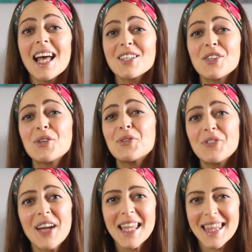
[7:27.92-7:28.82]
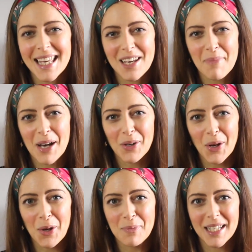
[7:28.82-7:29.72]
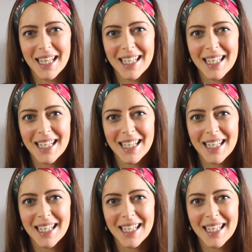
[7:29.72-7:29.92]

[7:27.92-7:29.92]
That's the great thing about Global